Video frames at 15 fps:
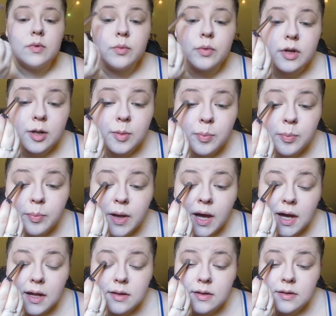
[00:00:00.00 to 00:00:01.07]
We're going to
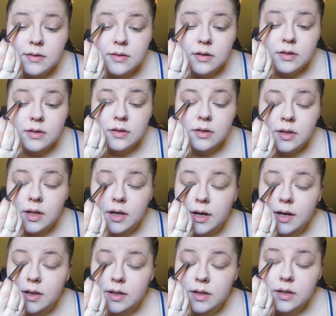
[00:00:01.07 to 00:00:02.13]
pat this onto the
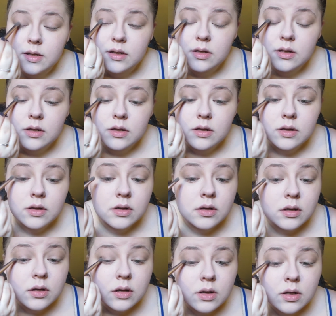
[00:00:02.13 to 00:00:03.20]
eyelid.
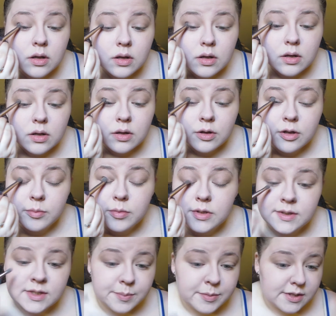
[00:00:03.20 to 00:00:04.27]
You can build
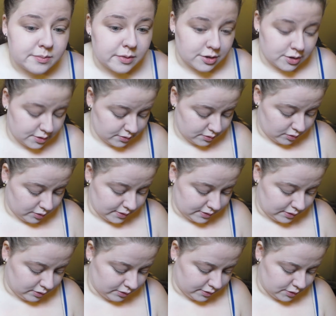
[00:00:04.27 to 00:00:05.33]
this up as much as or as
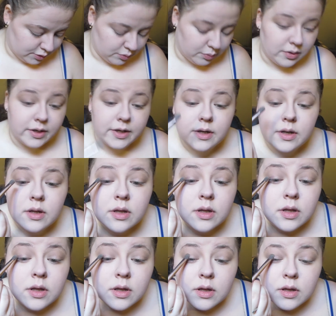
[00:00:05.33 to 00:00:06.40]
little as you want.
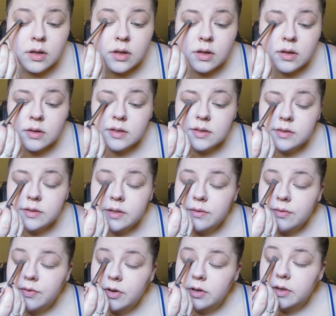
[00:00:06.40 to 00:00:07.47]
This is a
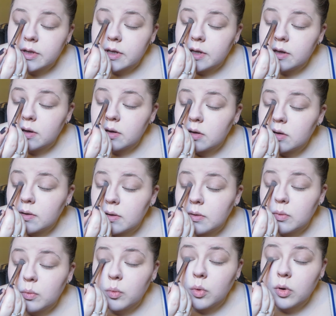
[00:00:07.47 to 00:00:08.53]
fairly
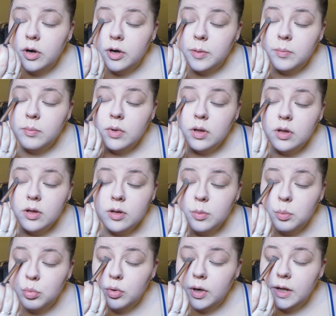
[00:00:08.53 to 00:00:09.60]
warm
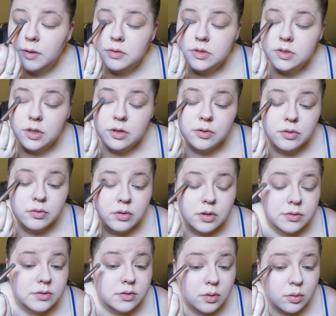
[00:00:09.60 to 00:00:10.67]
brown toned
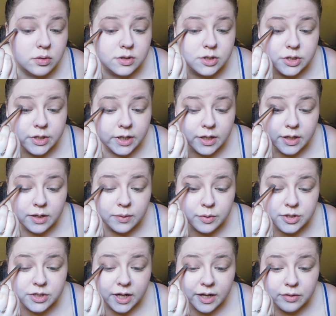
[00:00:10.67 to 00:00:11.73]
rose gold shade,
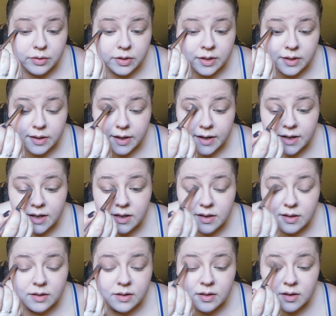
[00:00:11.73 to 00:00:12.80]
which I really
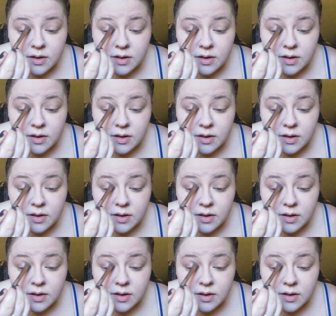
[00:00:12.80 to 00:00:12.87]
like.